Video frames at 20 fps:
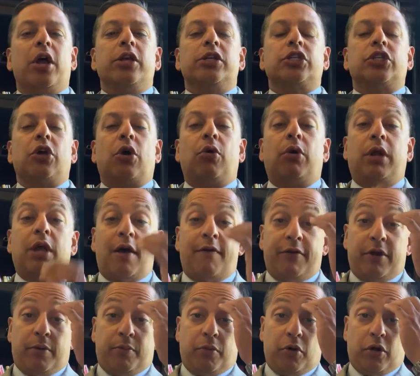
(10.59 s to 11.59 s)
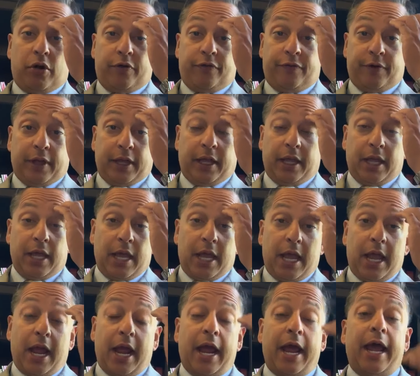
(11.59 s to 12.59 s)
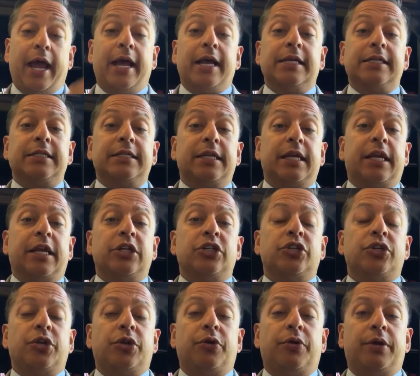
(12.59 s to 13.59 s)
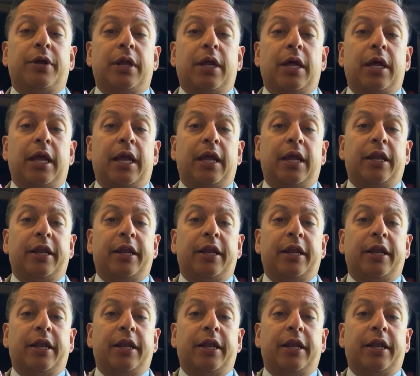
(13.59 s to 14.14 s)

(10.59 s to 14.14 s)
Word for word: So Governor Murphy has issued a,